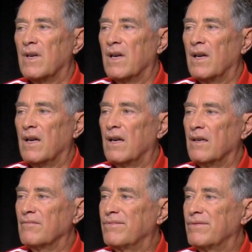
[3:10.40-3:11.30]

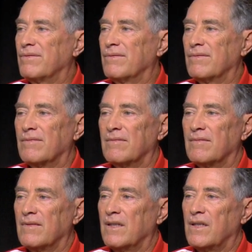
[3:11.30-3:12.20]
Uh,
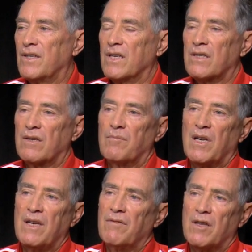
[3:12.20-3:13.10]
just to
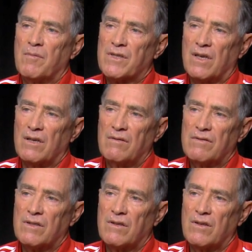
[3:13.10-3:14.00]
believe in
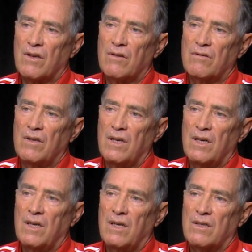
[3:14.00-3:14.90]
themselves, you know,
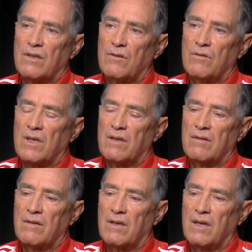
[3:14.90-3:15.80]
to...
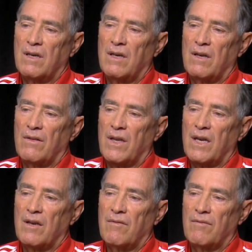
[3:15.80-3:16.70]
Uh,
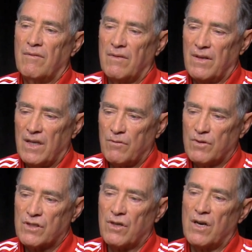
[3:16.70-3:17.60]
They, they
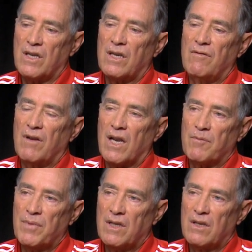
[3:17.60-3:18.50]
started
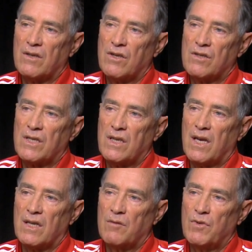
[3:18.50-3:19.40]
developing, and you can see
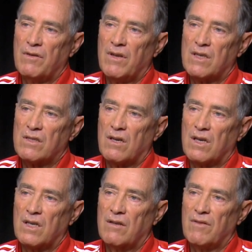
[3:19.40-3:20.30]
that in the movie, they
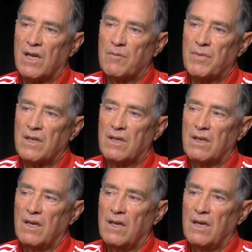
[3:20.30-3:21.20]
started developing
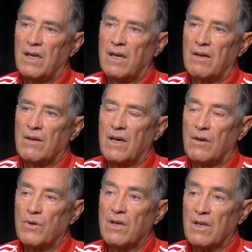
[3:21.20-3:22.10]
uh,
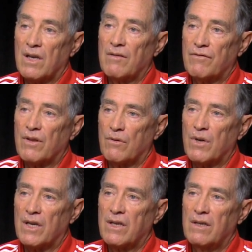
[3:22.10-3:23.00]
a real love for the
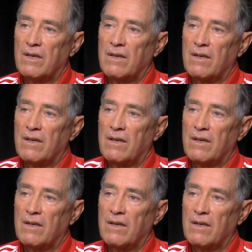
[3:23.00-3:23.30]
running.